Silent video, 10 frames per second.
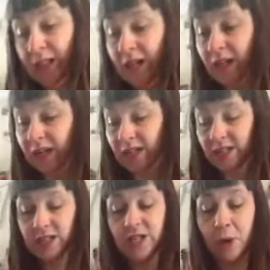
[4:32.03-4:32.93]
And
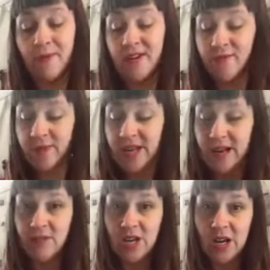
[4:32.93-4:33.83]
so if we now
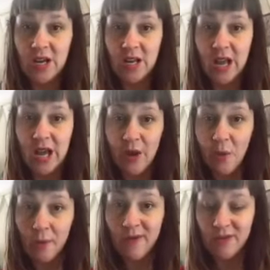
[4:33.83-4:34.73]
check how
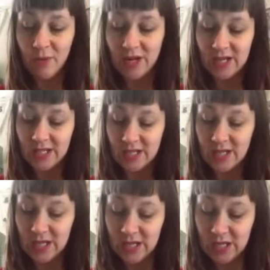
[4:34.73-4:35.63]
wide
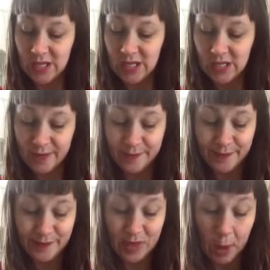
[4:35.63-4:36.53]
that is,
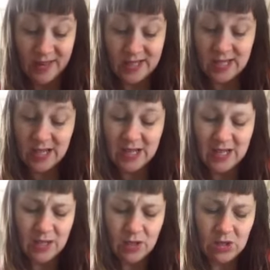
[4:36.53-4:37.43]
it's
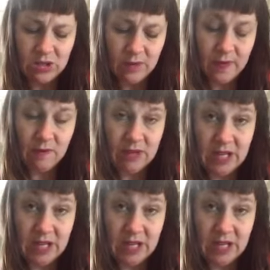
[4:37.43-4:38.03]
just under 15